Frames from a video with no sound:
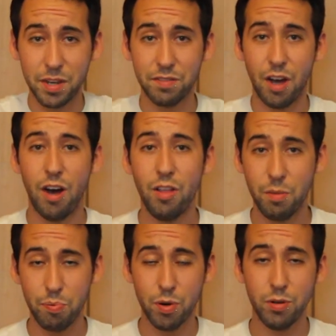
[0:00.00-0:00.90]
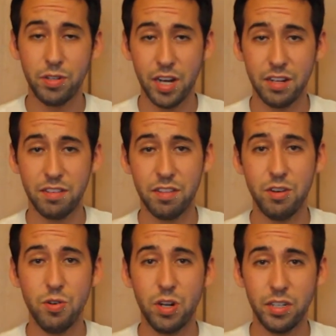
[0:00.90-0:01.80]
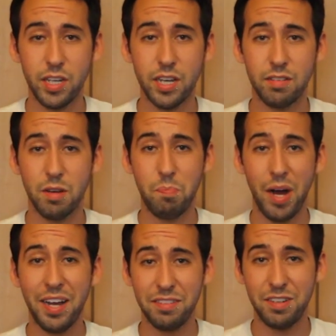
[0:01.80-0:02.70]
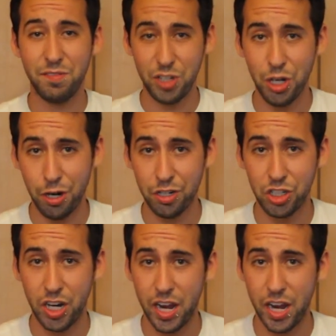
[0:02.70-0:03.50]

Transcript: gives all the protons in the nucleus a positive charge.